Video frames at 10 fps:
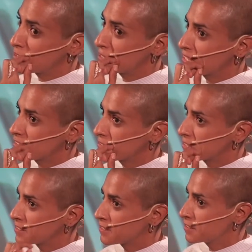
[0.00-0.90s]
it, that
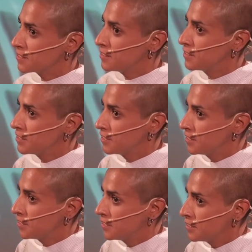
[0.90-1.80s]
it's
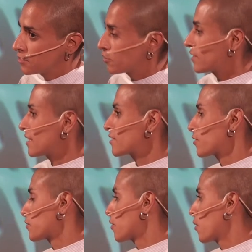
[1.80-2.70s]
that's
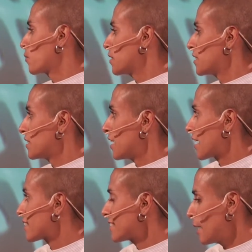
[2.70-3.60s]
not only
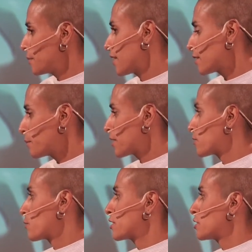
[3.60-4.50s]
accepted
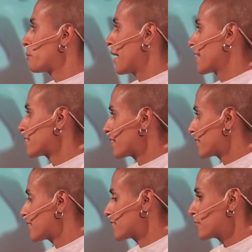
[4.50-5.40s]
but
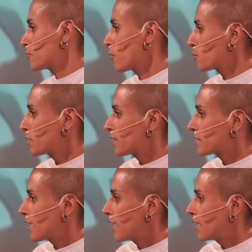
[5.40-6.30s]
respected.
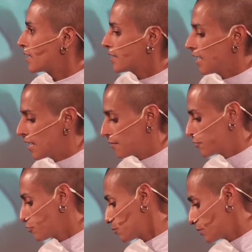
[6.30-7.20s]
That I have
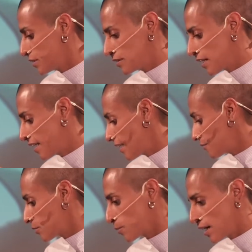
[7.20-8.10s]

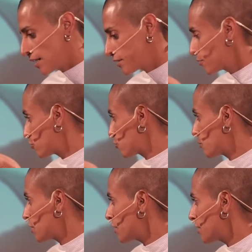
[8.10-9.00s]
the right to
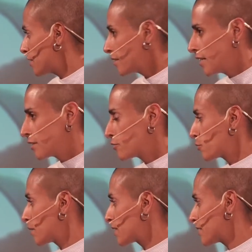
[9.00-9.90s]
be here and
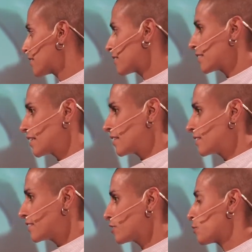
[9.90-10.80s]
to exist in
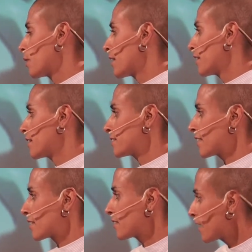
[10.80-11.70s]
this way,
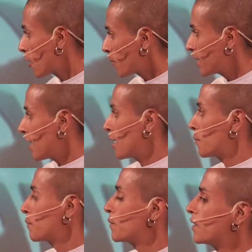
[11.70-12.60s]
exactly how I am.